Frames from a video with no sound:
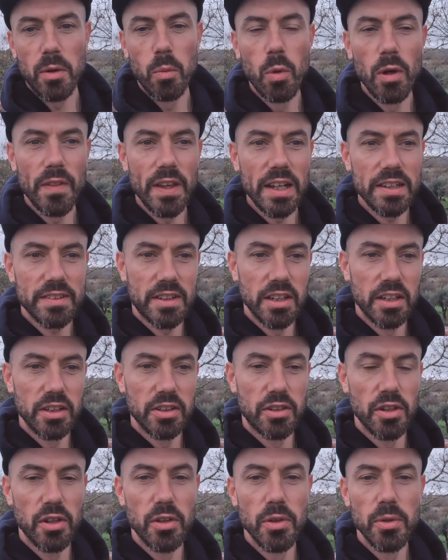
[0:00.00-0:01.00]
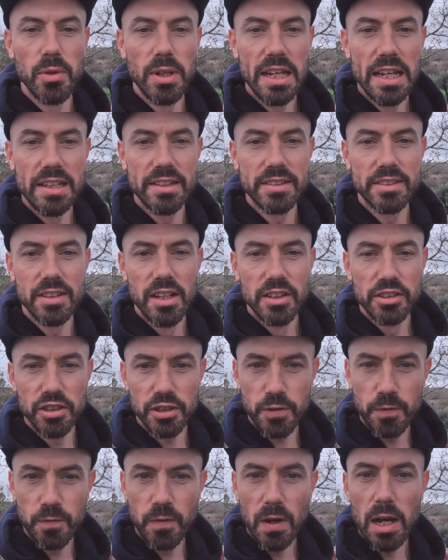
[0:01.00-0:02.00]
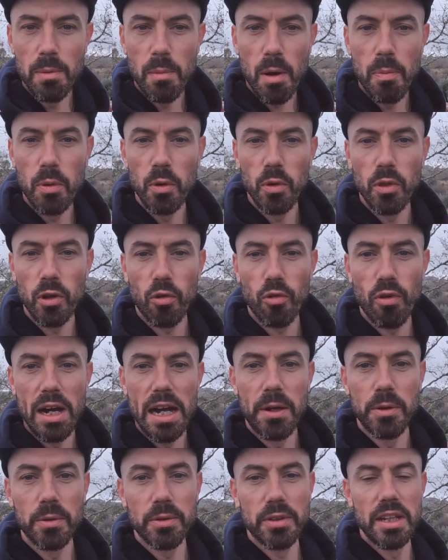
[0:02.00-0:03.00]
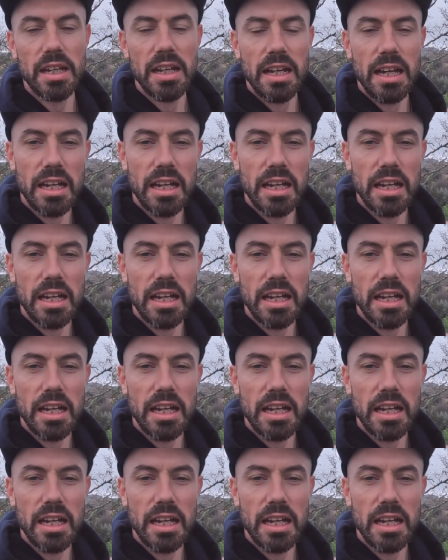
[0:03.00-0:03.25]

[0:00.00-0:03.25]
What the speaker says: And what that's going to do is just firm up all the ground,